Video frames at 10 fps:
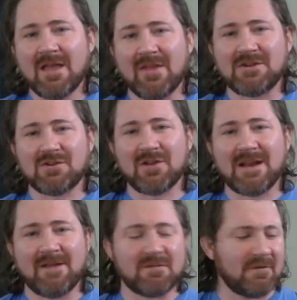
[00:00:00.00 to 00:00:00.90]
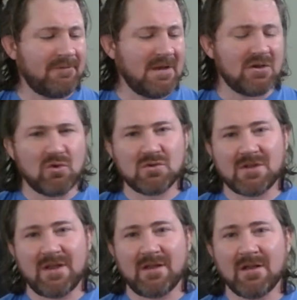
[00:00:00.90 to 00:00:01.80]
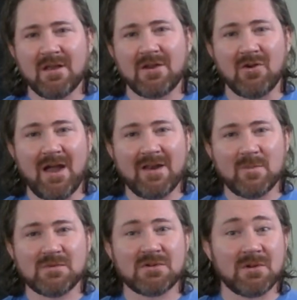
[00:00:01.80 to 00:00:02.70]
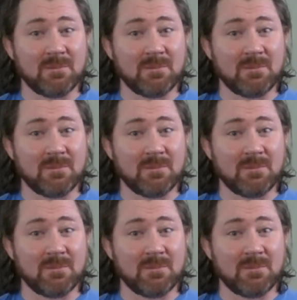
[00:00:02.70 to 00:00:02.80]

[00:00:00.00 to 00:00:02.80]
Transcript: that you're going to have to defeat using your items,